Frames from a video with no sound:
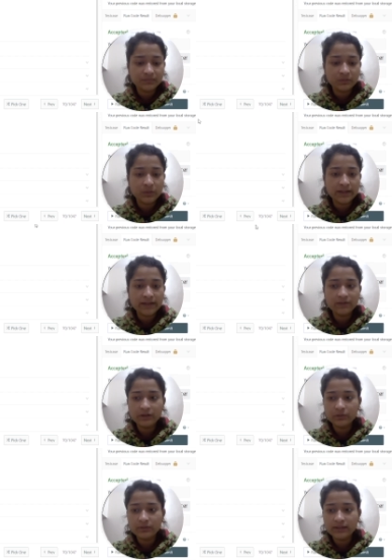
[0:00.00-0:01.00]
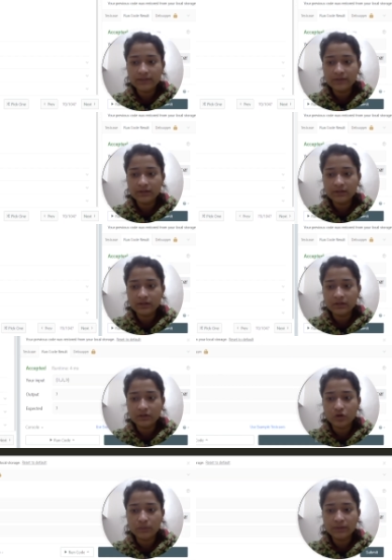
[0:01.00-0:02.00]
what I will do is I will
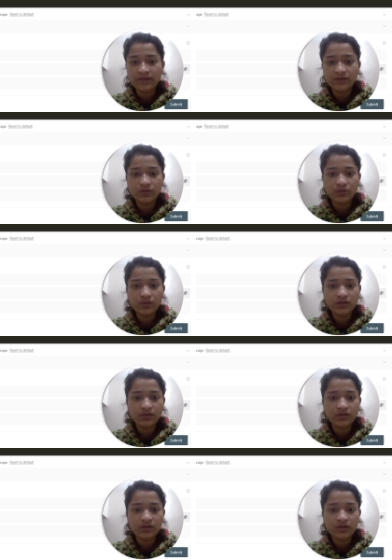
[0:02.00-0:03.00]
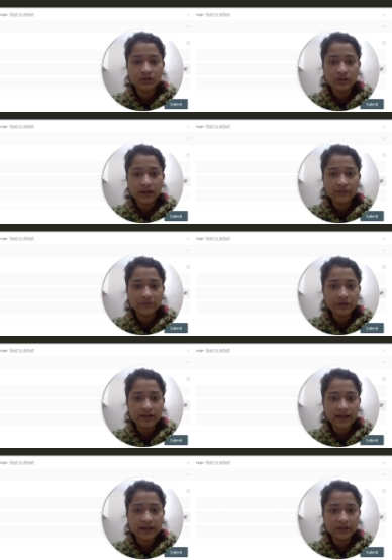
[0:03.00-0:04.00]
copy this code and we will
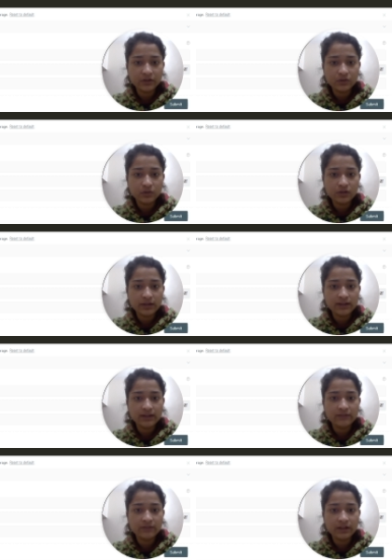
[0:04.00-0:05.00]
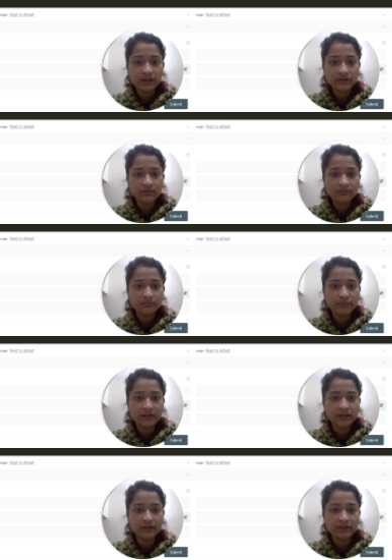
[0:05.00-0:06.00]
dry run the code, and then we can better
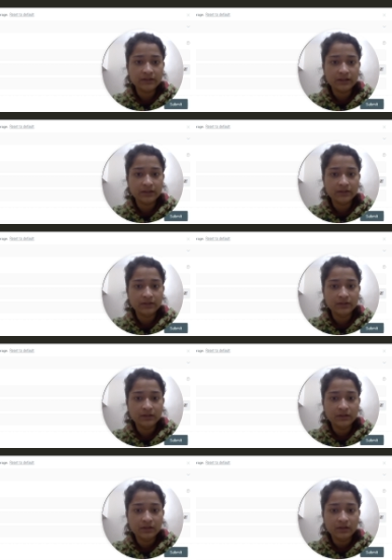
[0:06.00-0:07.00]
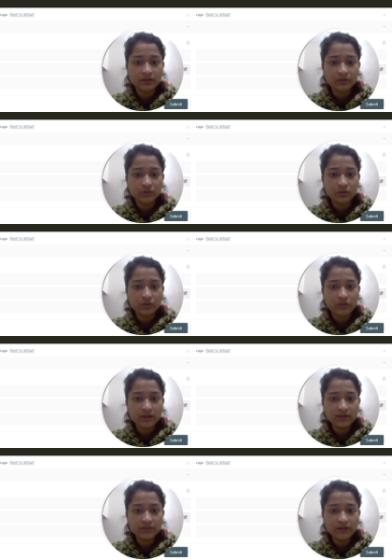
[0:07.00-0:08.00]
understand. So
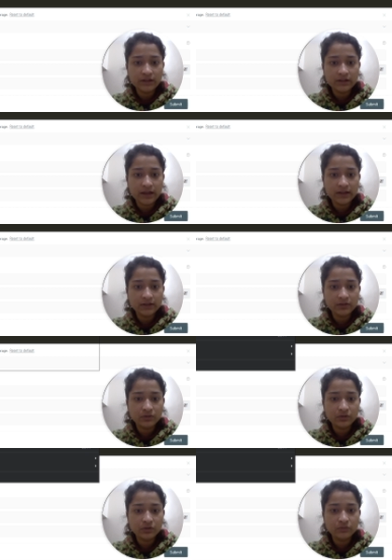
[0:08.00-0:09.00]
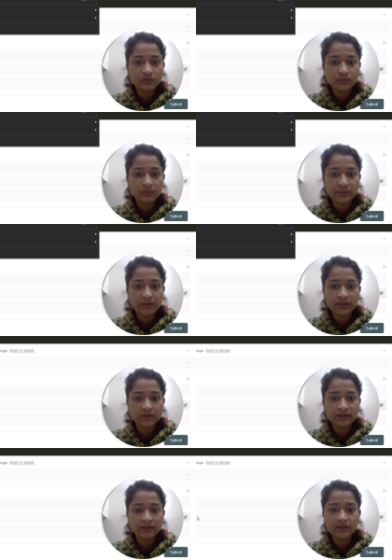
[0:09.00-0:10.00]
once we dry run the code, you will better
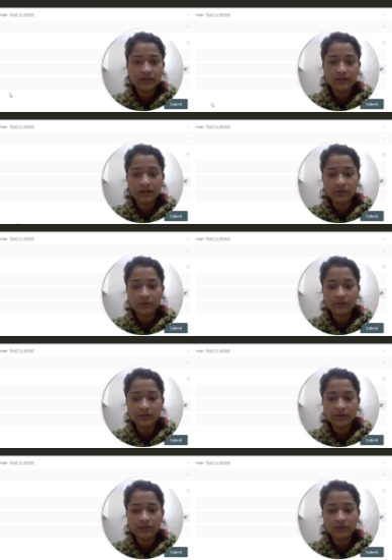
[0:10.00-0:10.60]
understand how it's